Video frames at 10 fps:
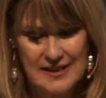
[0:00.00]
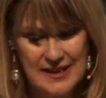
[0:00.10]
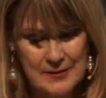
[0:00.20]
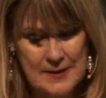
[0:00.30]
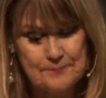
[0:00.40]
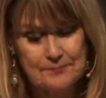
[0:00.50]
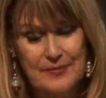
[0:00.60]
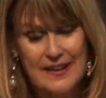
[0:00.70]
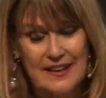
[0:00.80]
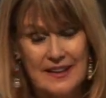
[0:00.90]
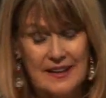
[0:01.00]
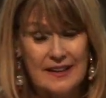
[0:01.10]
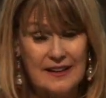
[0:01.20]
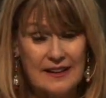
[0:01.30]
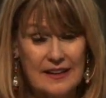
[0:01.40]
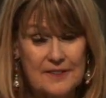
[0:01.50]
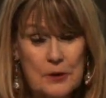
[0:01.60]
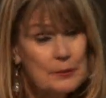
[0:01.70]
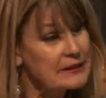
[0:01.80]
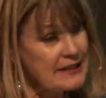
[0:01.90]
anyway if you
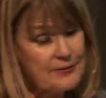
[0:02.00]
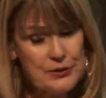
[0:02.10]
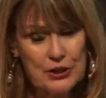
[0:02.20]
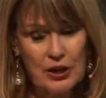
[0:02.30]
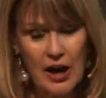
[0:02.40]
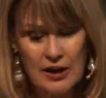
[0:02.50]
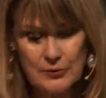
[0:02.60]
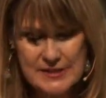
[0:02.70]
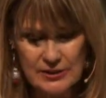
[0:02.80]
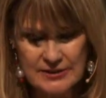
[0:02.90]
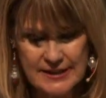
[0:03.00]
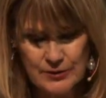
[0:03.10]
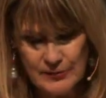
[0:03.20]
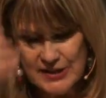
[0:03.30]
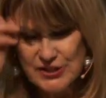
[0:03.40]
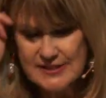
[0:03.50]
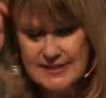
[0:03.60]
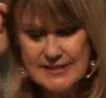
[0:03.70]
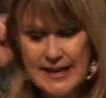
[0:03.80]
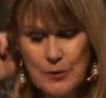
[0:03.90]
believe with your heart resulting in
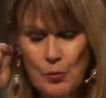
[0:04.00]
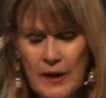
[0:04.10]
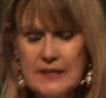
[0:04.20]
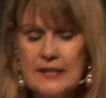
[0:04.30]
righteousness and one